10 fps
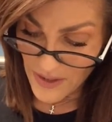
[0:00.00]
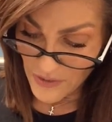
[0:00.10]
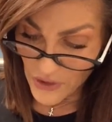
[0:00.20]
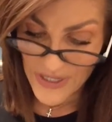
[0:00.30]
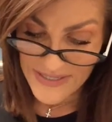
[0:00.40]

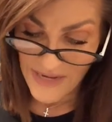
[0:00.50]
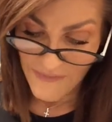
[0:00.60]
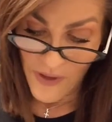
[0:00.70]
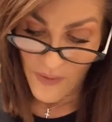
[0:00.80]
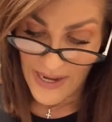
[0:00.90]
learn. It's,
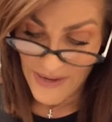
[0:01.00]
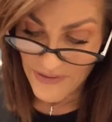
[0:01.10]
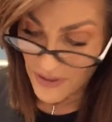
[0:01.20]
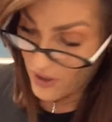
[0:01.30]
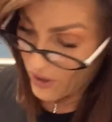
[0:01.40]
even though I
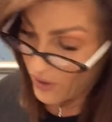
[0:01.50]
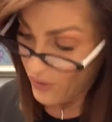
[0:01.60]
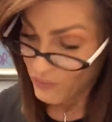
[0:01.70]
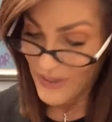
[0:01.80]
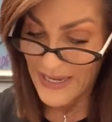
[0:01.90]
have it
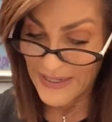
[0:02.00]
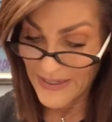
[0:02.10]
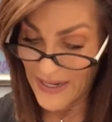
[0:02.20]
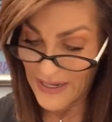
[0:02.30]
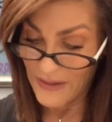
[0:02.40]
all red
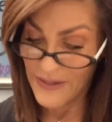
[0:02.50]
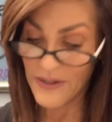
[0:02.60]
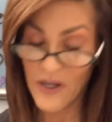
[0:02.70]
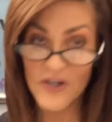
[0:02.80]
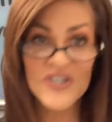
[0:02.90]
and highlighted
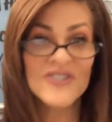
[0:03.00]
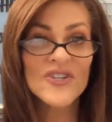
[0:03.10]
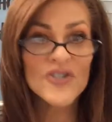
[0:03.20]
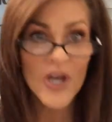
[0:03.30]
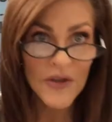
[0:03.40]
and all just
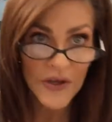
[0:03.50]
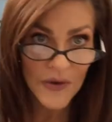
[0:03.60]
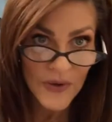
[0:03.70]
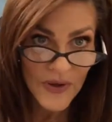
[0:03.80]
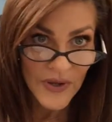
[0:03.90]
to show you,